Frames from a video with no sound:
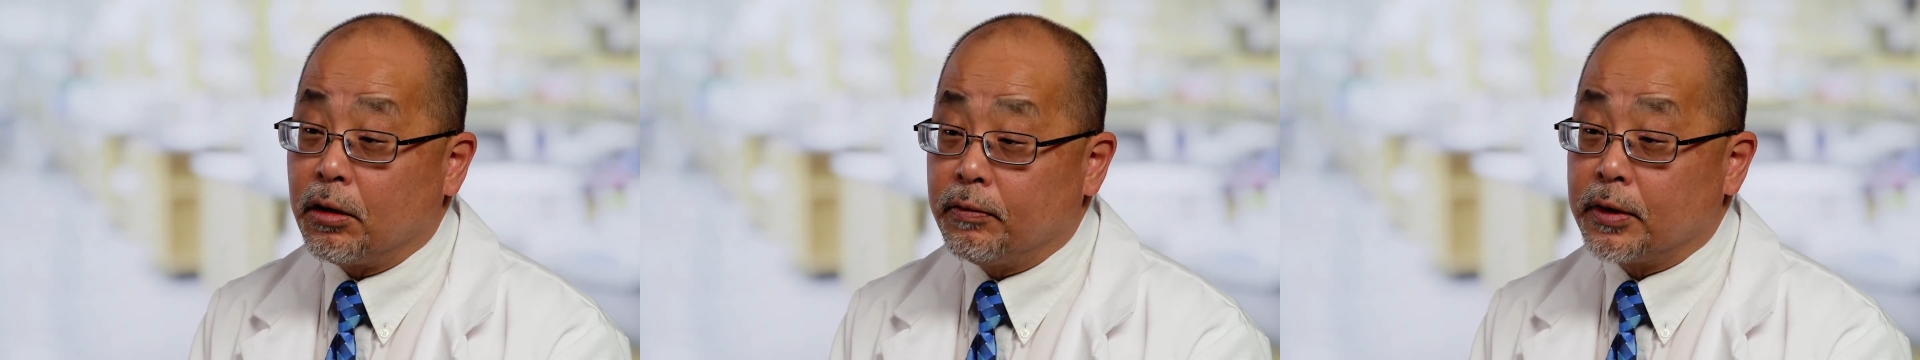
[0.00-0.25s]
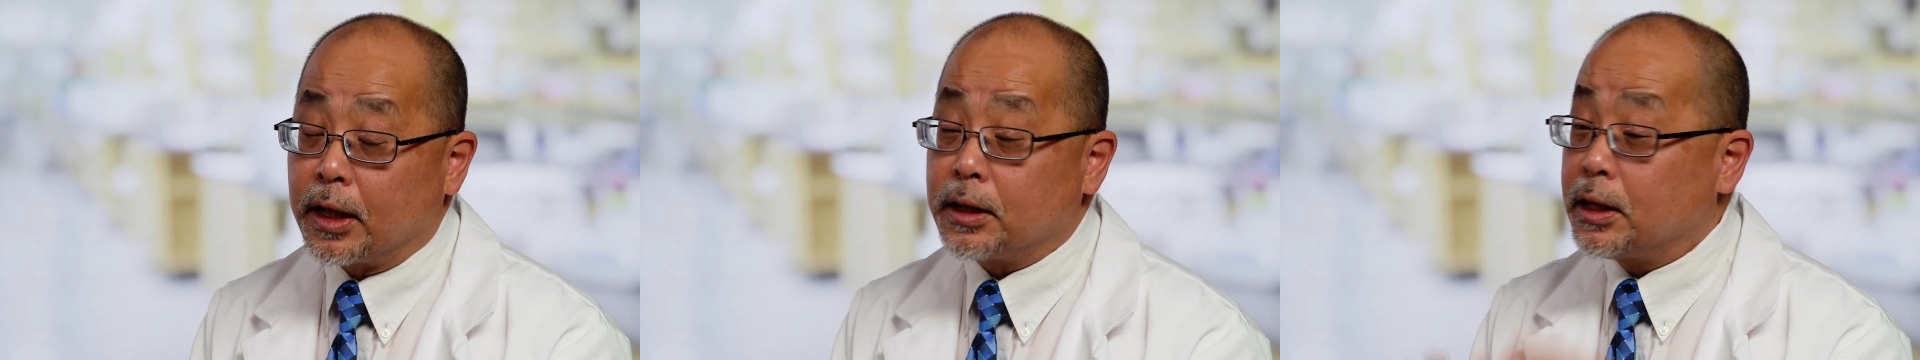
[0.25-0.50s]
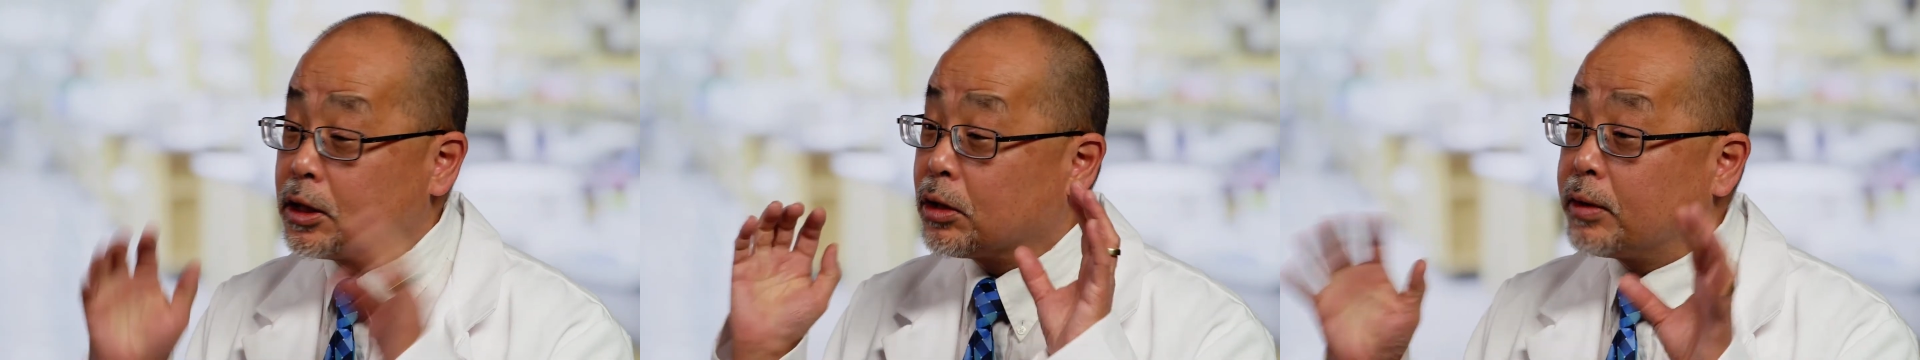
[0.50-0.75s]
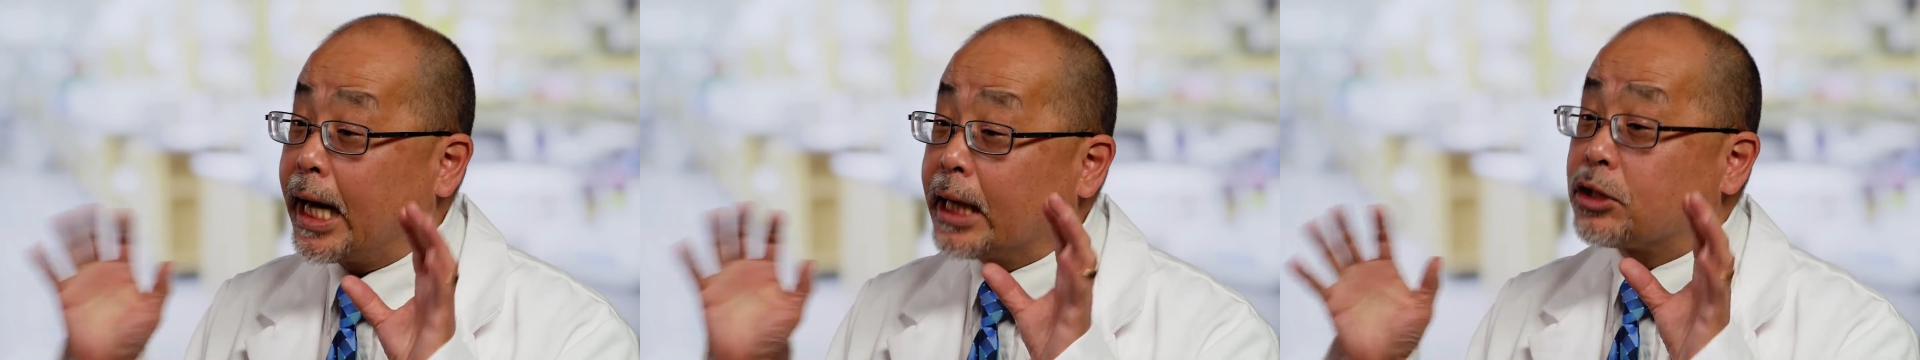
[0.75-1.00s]
COVID 19.
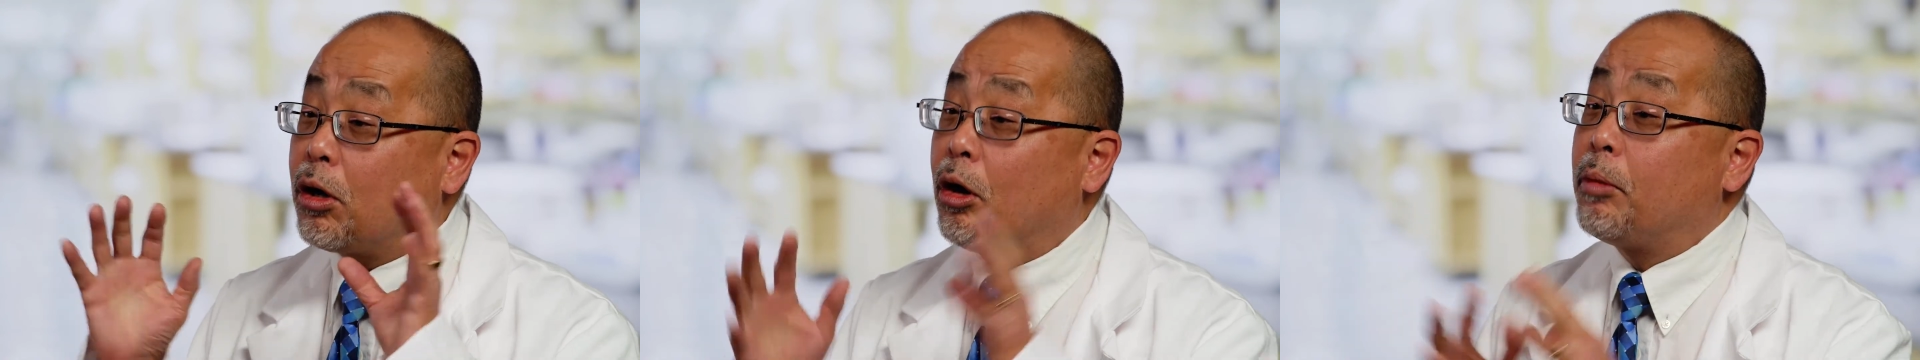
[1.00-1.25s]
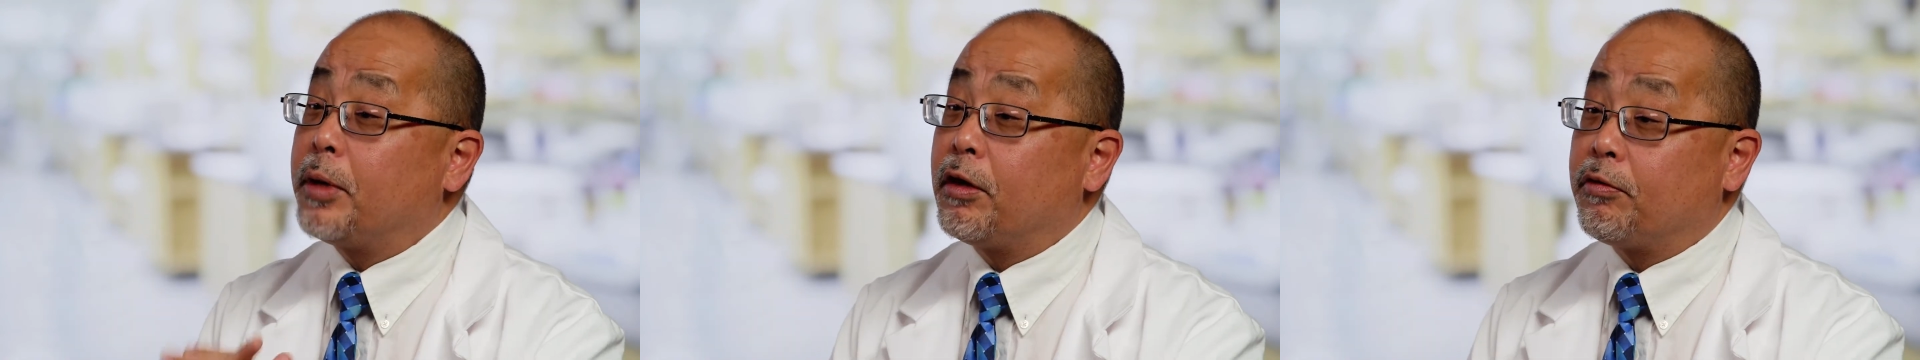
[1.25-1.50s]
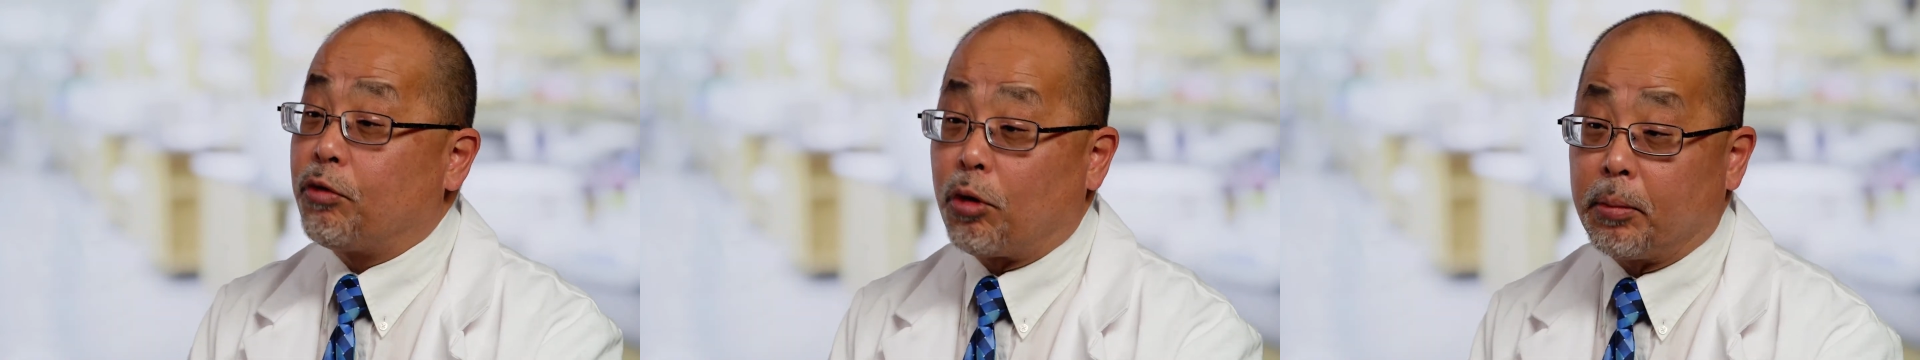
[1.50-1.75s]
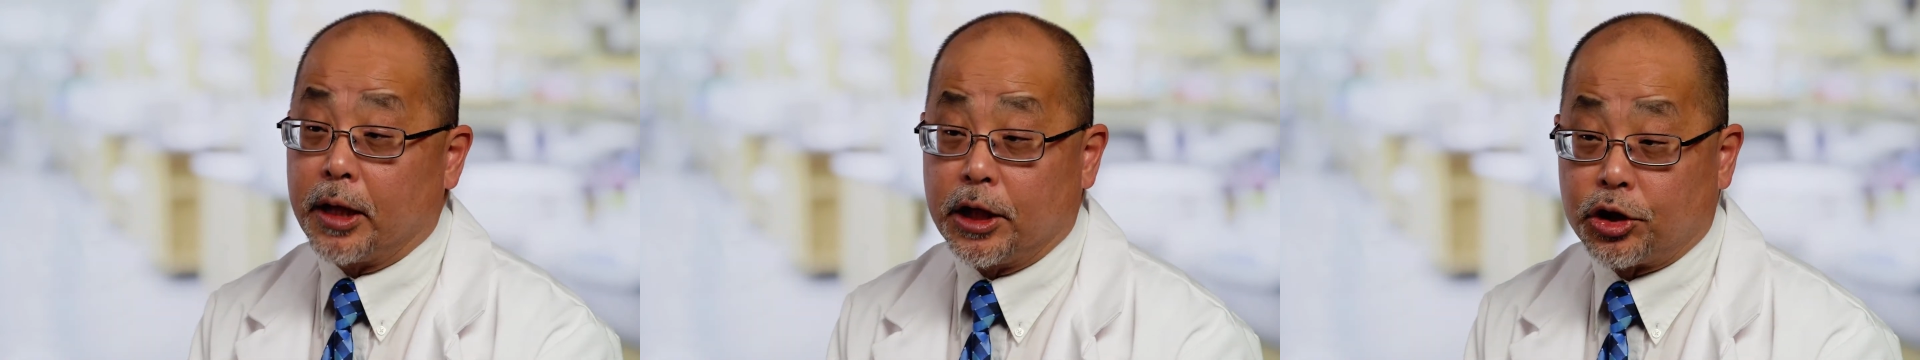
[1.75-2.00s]
So that's all being
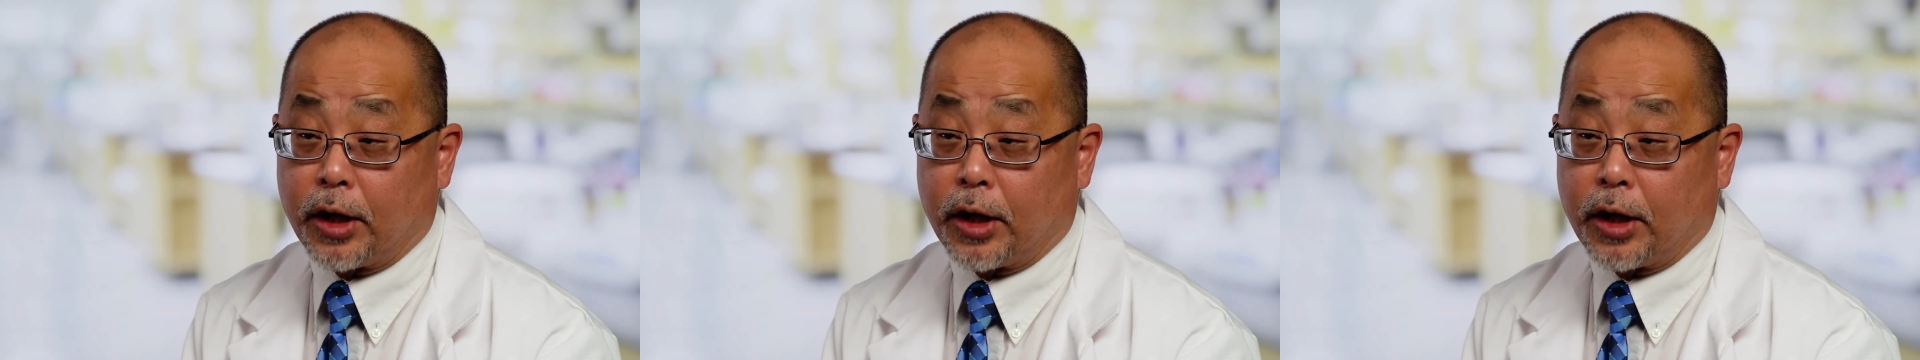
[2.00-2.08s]
formally